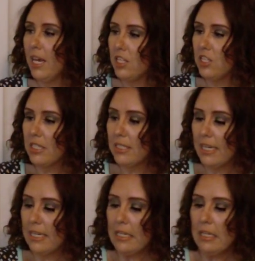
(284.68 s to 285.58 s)
It's just
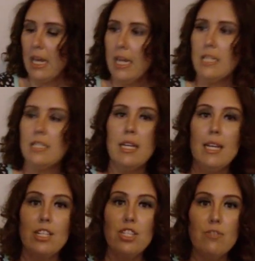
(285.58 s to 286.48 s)
dandelions
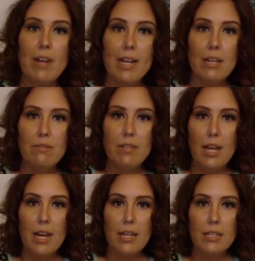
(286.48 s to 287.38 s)
and
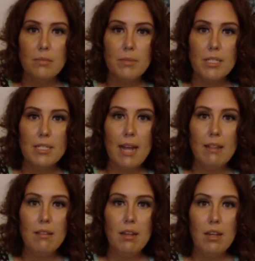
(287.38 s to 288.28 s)
dragonflies because
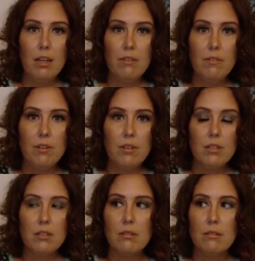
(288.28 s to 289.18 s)
I love
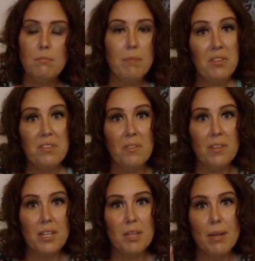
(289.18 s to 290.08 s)
both of
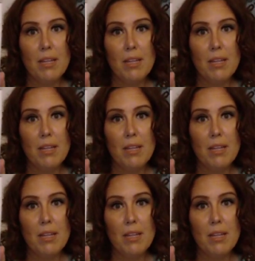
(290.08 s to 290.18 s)
them.